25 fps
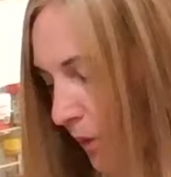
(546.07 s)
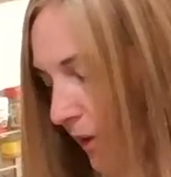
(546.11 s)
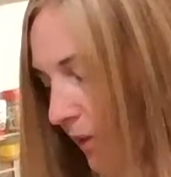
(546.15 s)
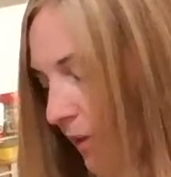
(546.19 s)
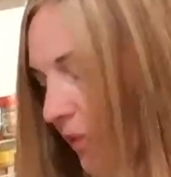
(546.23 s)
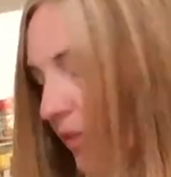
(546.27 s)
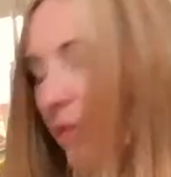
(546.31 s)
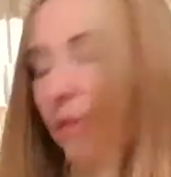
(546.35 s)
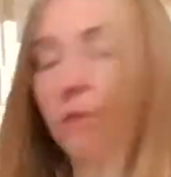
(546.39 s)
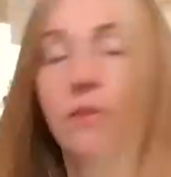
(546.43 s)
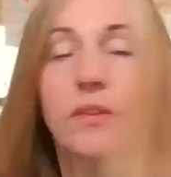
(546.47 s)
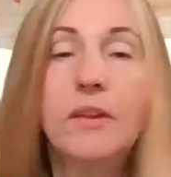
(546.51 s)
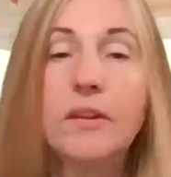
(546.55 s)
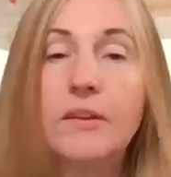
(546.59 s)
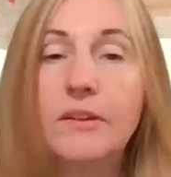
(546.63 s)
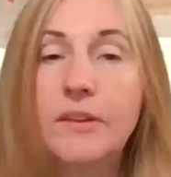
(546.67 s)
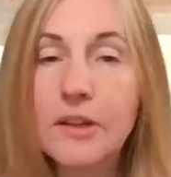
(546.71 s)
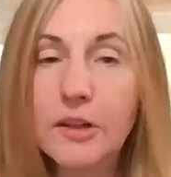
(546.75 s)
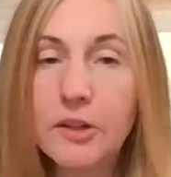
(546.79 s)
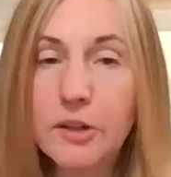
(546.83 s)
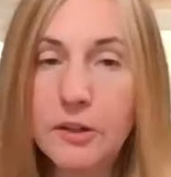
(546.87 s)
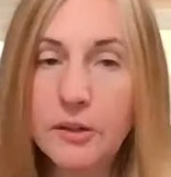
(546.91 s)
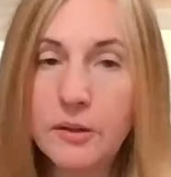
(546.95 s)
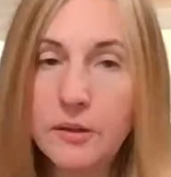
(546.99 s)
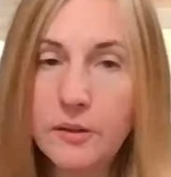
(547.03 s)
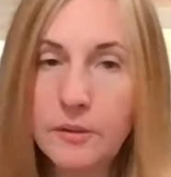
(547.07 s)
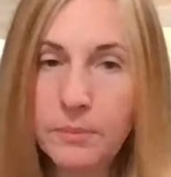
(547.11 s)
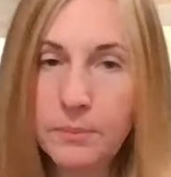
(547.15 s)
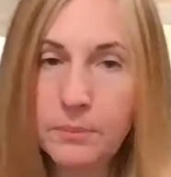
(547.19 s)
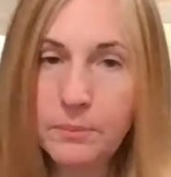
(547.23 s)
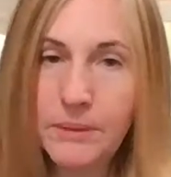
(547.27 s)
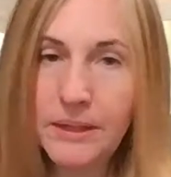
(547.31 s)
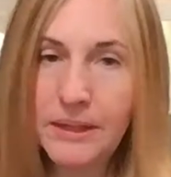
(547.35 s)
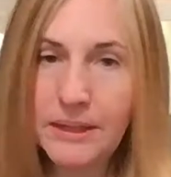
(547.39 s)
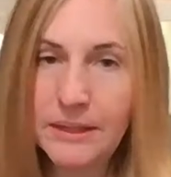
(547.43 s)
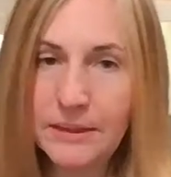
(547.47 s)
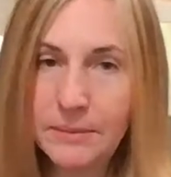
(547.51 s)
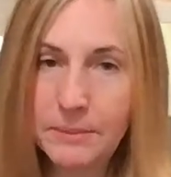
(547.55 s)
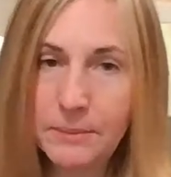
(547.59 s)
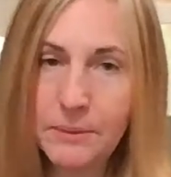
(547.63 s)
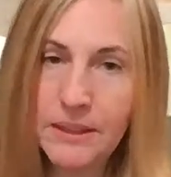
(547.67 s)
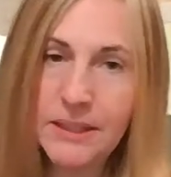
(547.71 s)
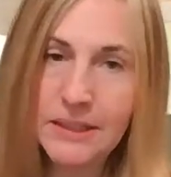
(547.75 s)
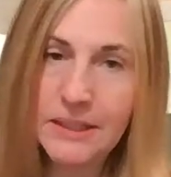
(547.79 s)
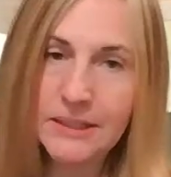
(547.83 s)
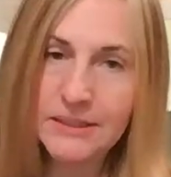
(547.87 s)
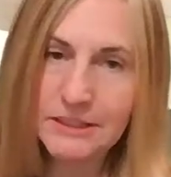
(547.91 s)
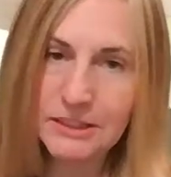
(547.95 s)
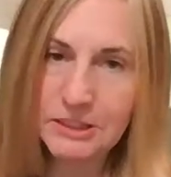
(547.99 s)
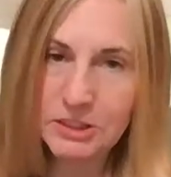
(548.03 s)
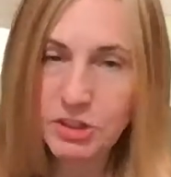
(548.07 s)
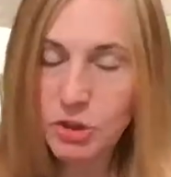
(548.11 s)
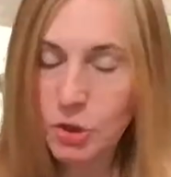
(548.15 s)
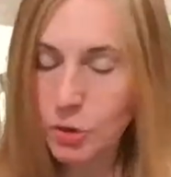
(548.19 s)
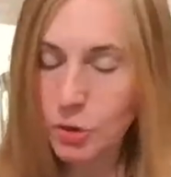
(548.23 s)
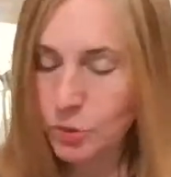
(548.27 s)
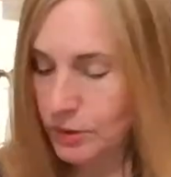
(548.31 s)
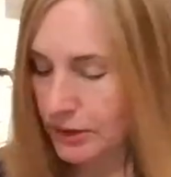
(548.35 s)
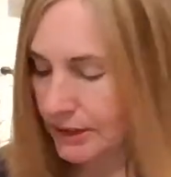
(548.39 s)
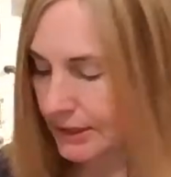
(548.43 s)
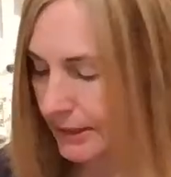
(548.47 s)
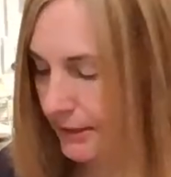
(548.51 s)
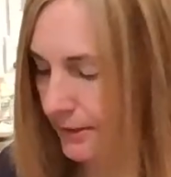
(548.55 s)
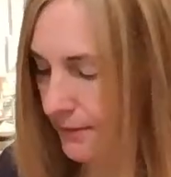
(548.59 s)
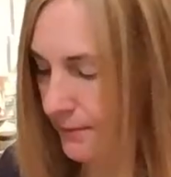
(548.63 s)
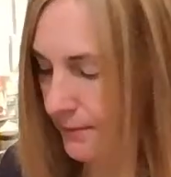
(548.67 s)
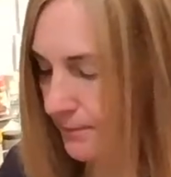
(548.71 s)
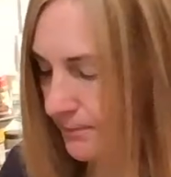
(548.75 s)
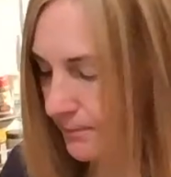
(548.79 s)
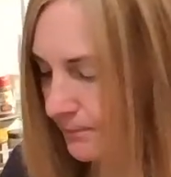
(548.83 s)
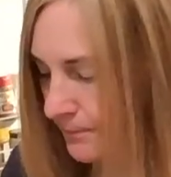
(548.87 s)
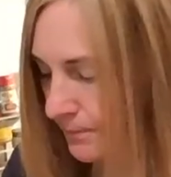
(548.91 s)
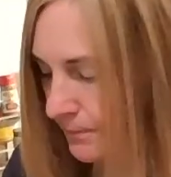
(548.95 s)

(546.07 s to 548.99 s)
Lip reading: with the deer meat because it's so lean,